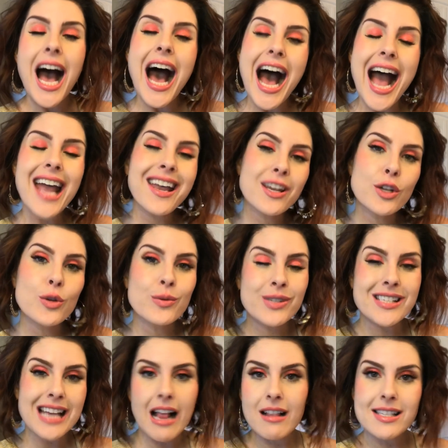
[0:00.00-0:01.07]
I can
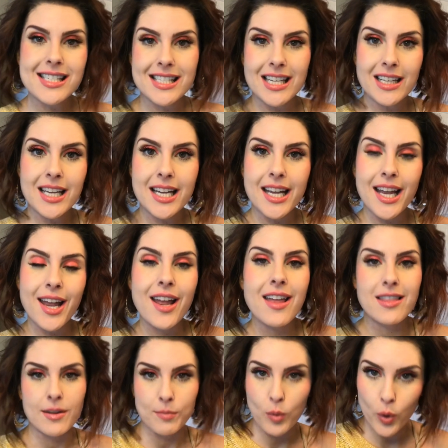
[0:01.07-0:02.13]
use salicylic
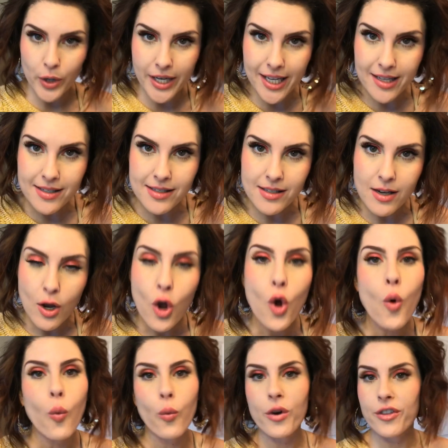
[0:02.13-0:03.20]
in the mornings
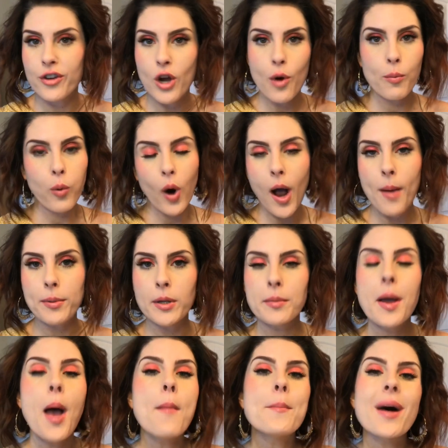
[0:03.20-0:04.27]
with no problem,